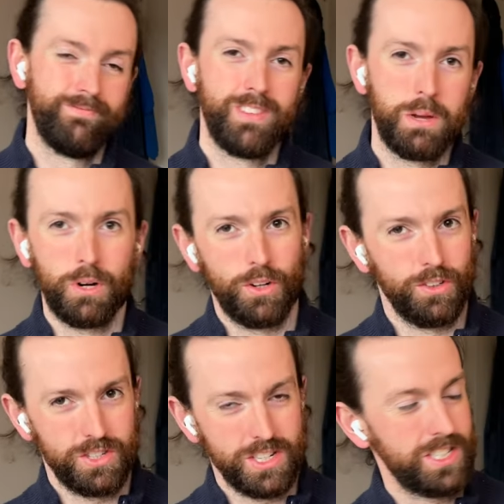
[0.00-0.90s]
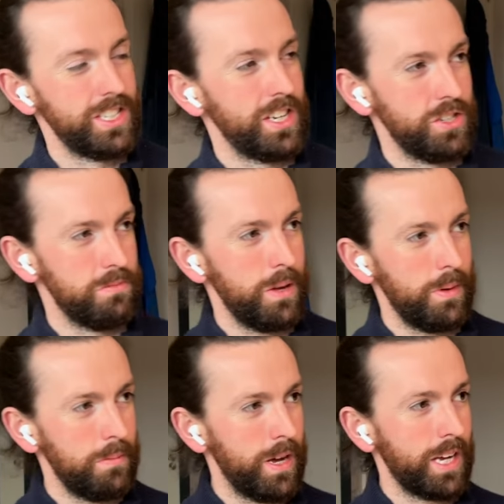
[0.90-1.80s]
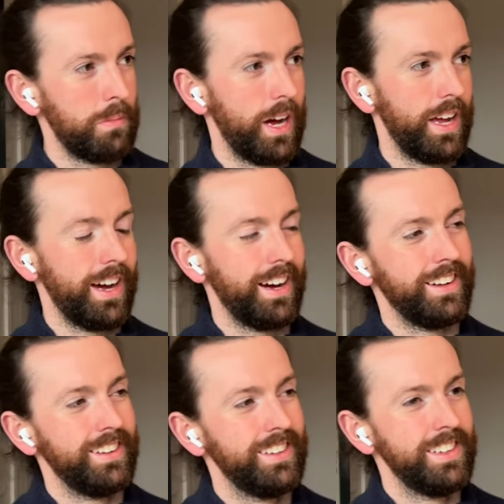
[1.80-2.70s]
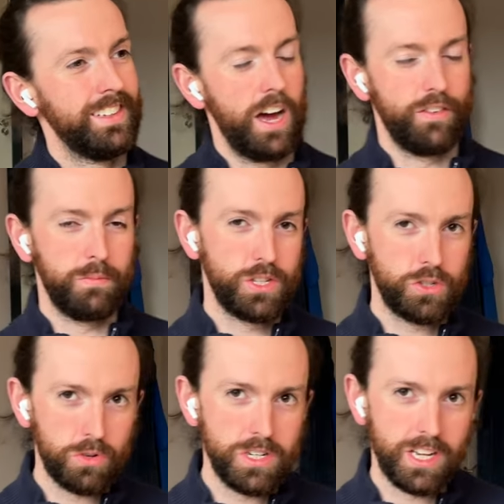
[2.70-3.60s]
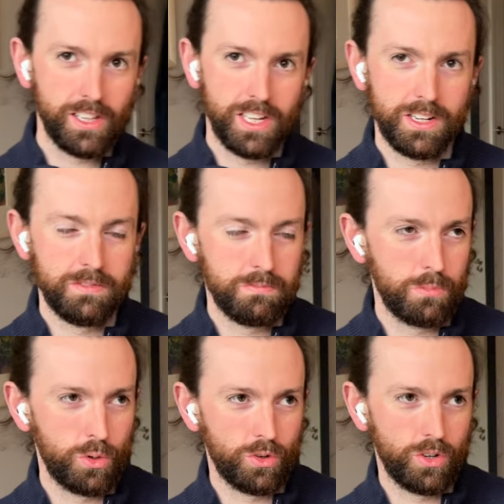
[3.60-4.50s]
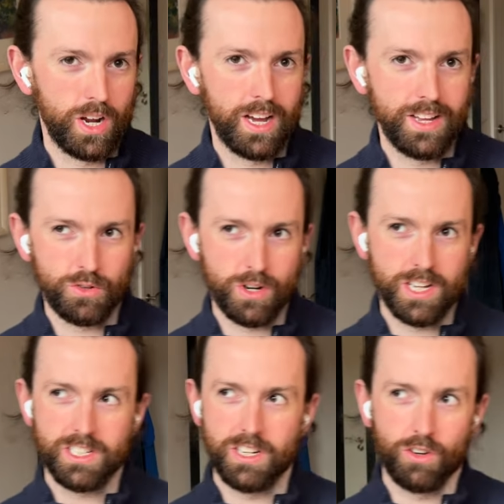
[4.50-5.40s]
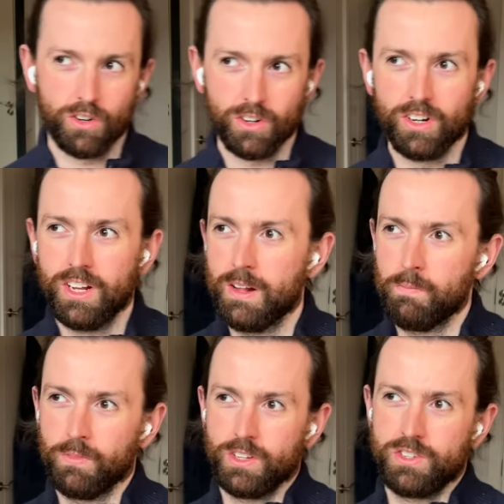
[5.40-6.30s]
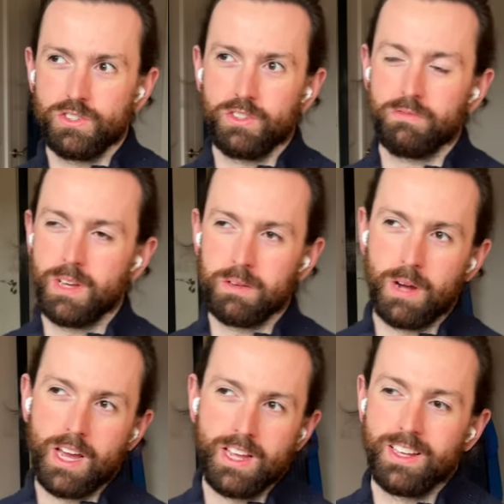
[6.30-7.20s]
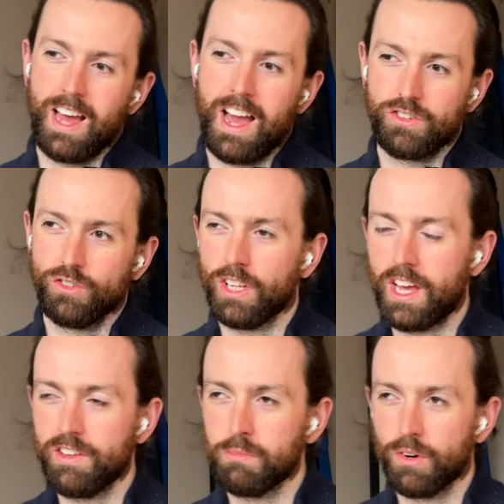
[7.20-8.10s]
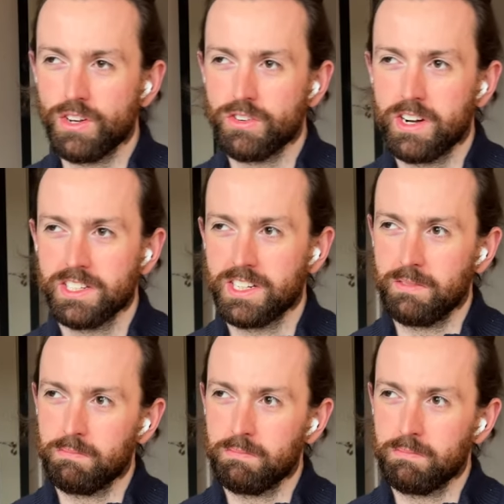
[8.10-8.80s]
Apologies. I should maybe make my either my storytelling more interesting, or should have made my actual life more interesting.